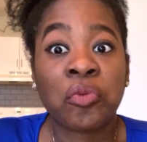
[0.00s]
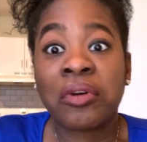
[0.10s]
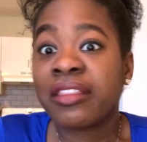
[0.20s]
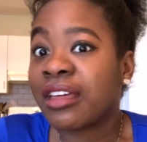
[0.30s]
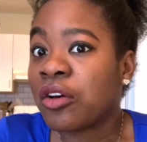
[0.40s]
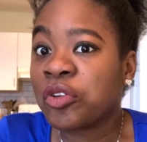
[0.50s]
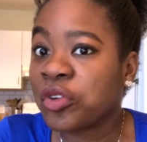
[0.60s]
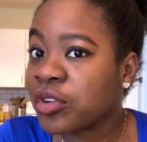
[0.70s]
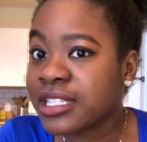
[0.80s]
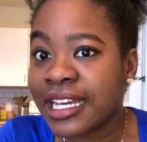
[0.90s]
whether or
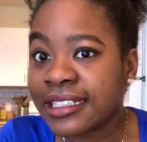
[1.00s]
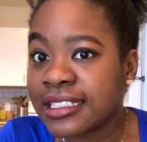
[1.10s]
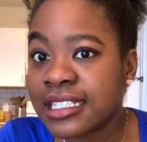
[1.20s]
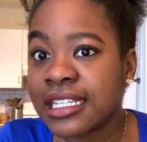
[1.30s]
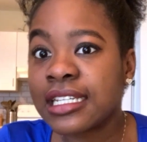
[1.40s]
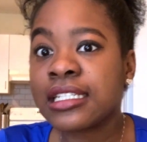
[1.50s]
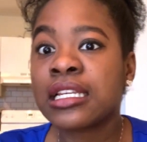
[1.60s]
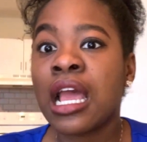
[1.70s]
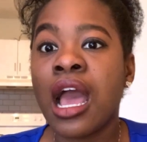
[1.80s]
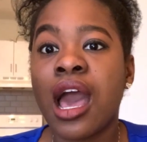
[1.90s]
not I did,